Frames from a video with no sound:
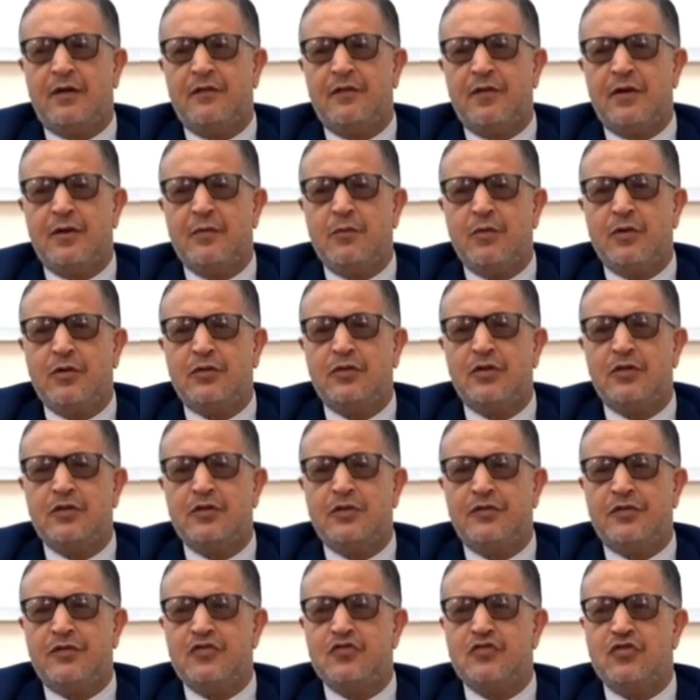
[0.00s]
Very important
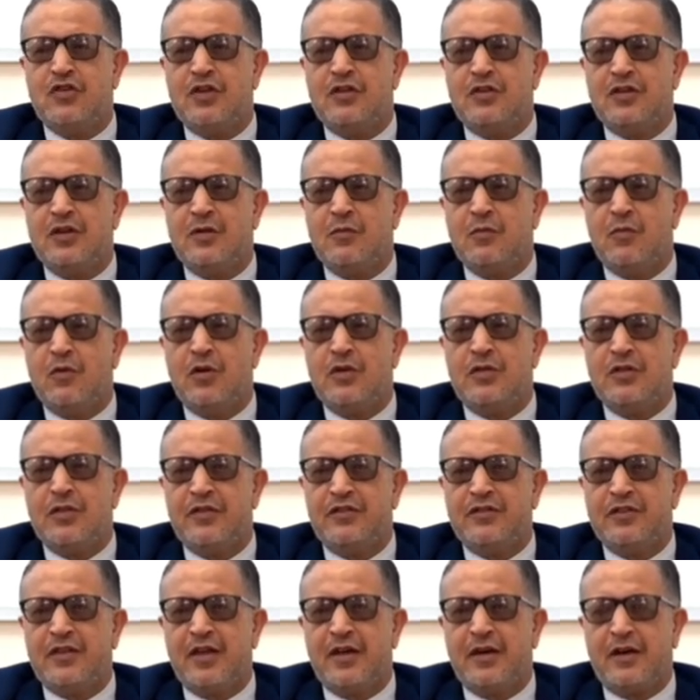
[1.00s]
differentiating point, the
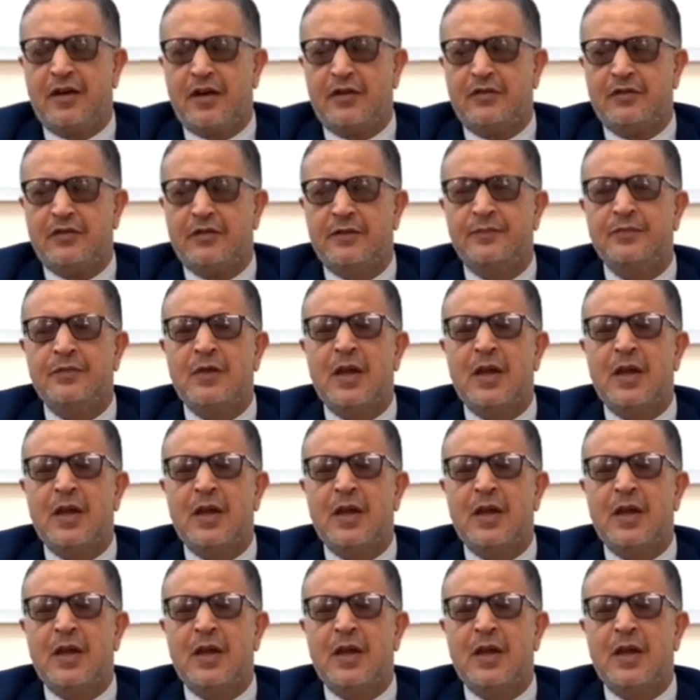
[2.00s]
skin rash.